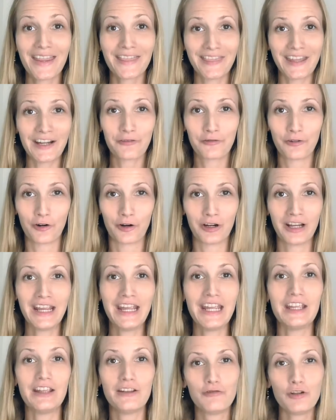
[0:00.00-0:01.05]
Therefore,
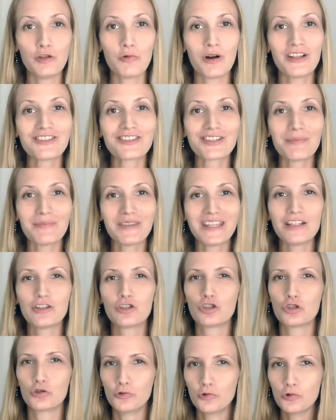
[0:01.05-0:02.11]
if you want
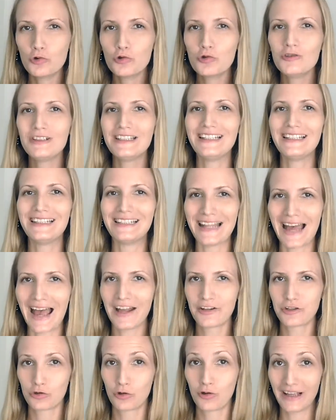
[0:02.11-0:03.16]
something truly
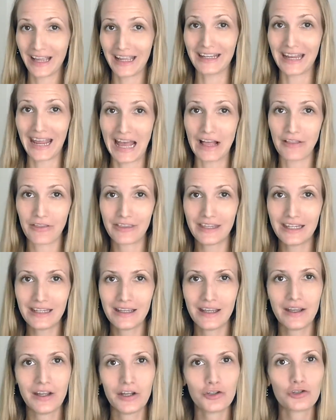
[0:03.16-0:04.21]
natural and
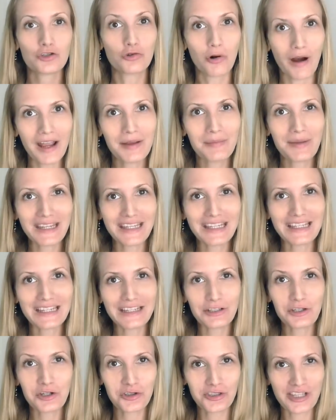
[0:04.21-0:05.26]
healthy, try making
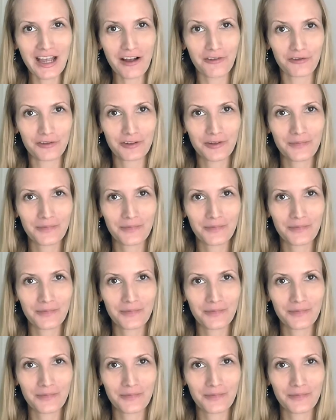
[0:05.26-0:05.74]
it yourself.